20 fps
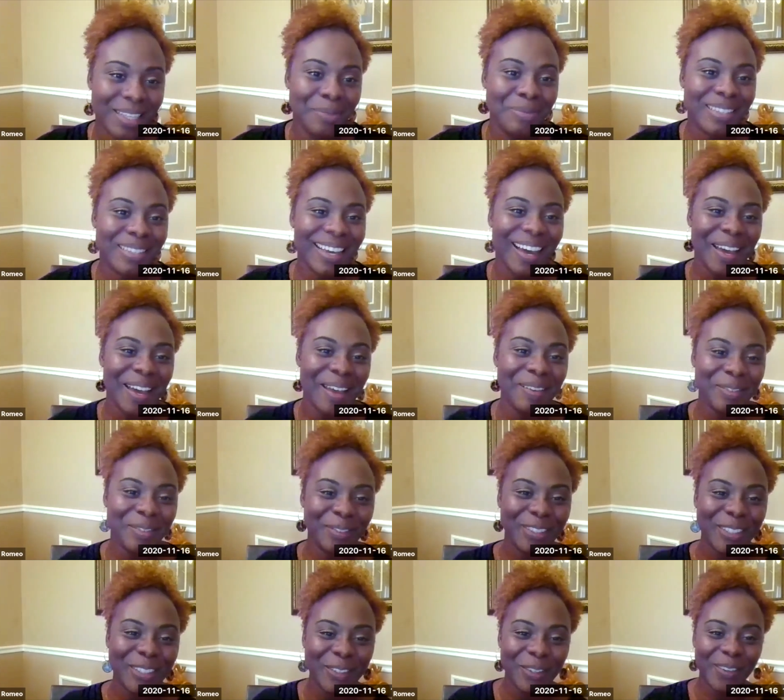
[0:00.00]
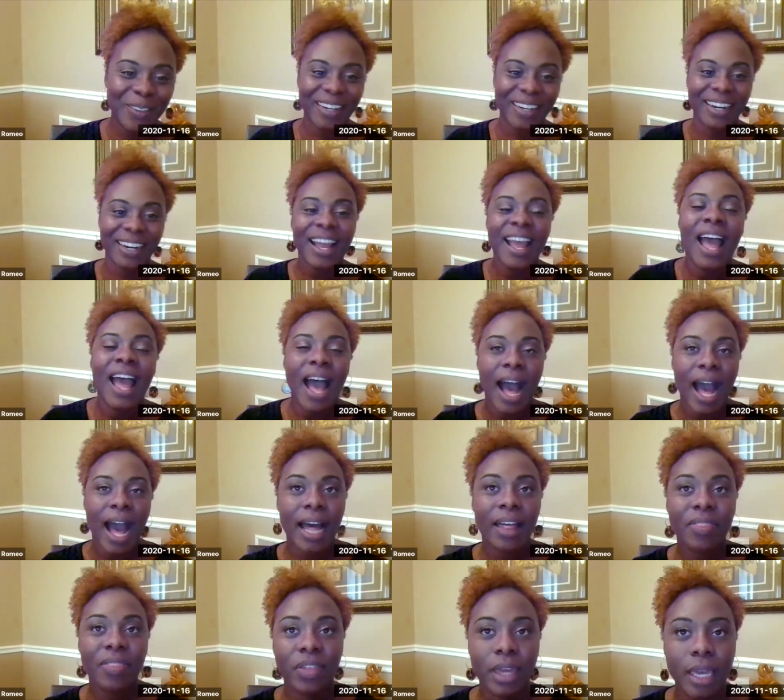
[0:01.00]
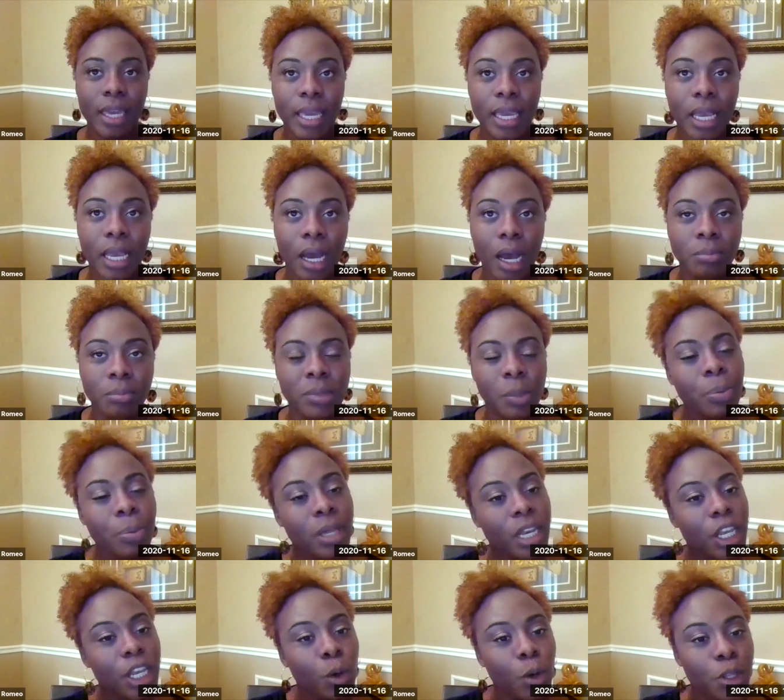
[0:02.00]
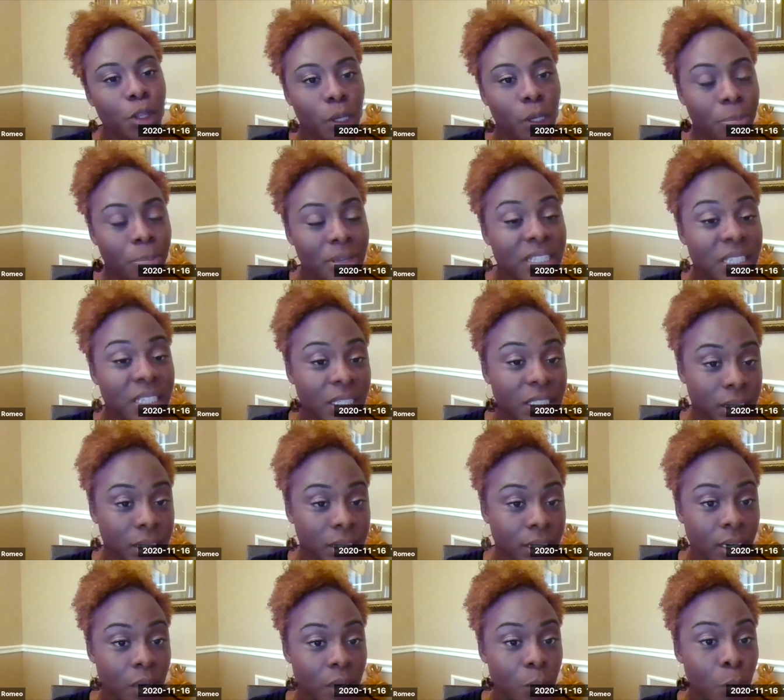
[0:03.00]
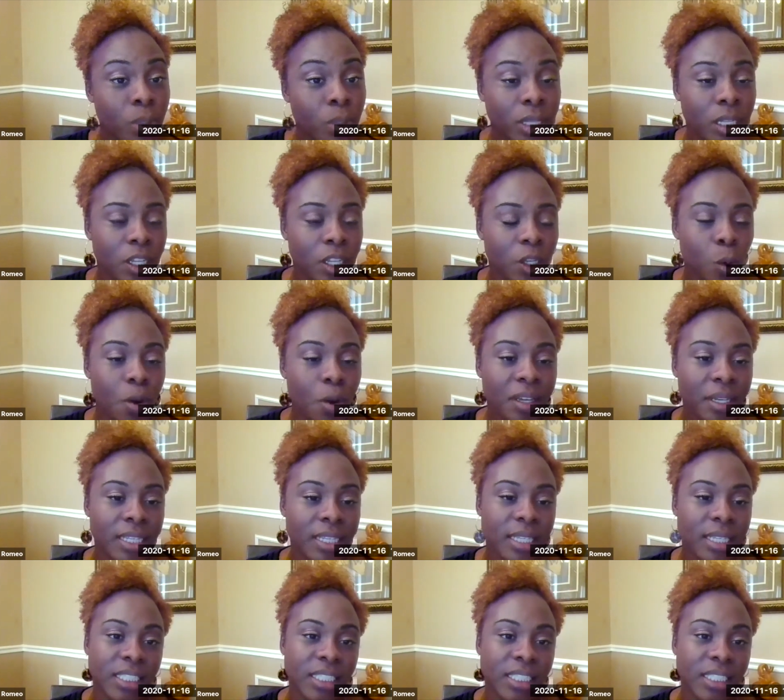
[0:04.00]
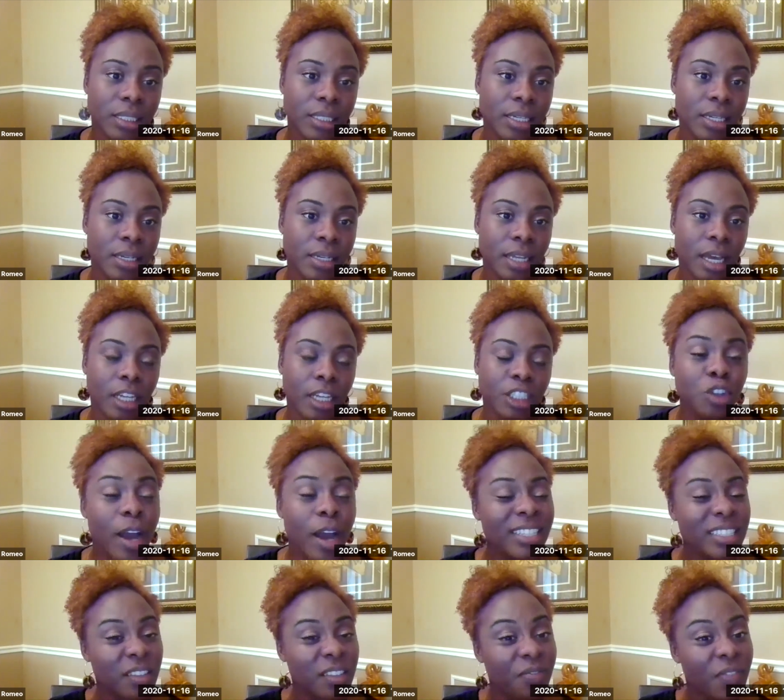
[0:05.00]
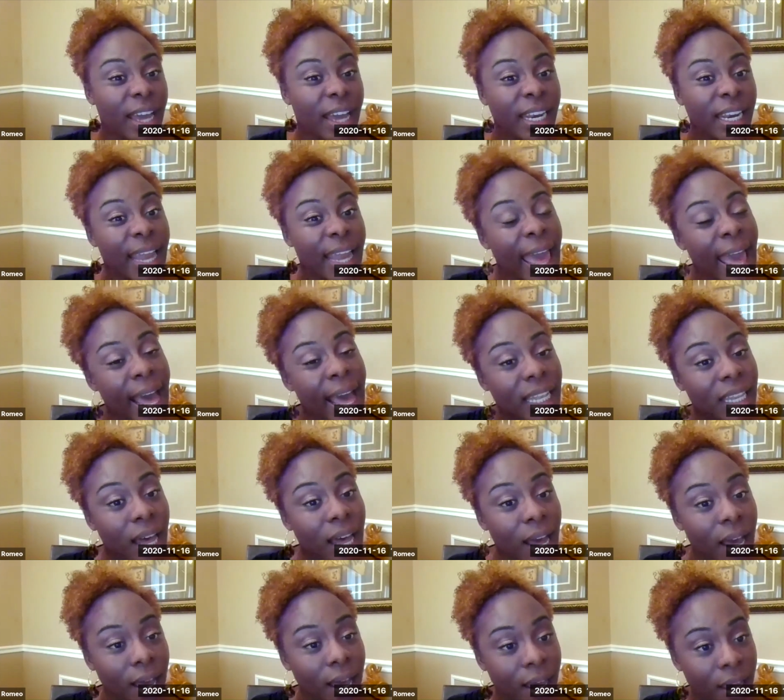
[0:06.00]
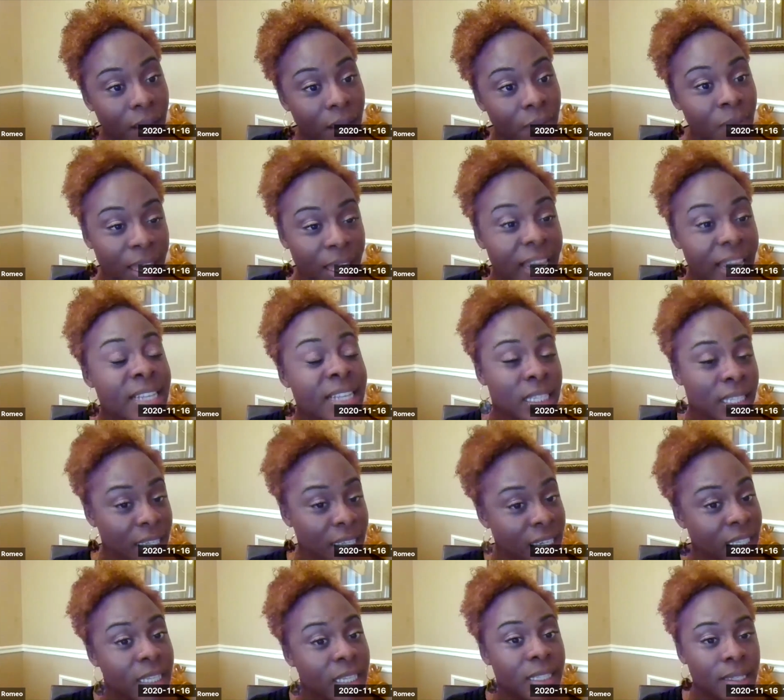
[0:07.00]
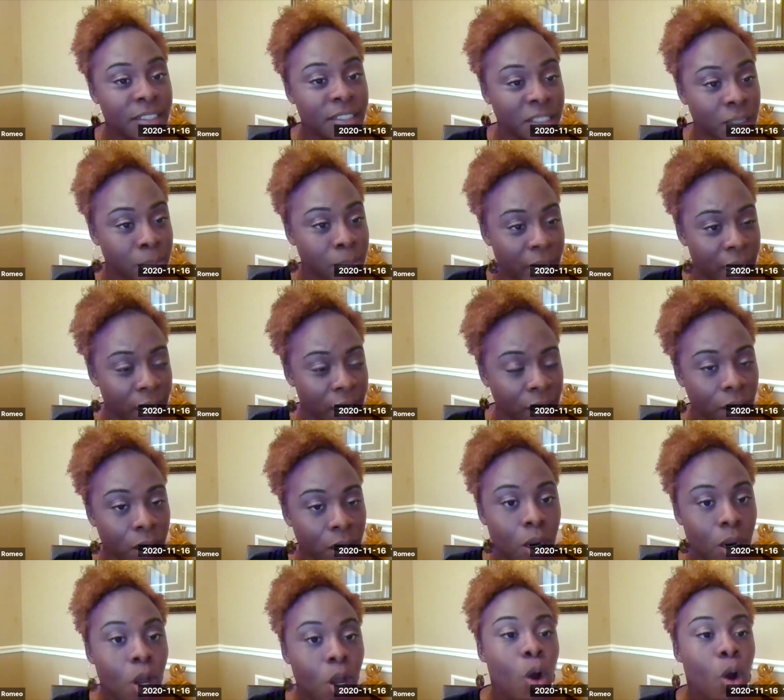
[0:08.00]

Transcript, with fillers: sometimes for sure i think um, depending on your position within the organization uh, trying to find an ally that is a key decision maker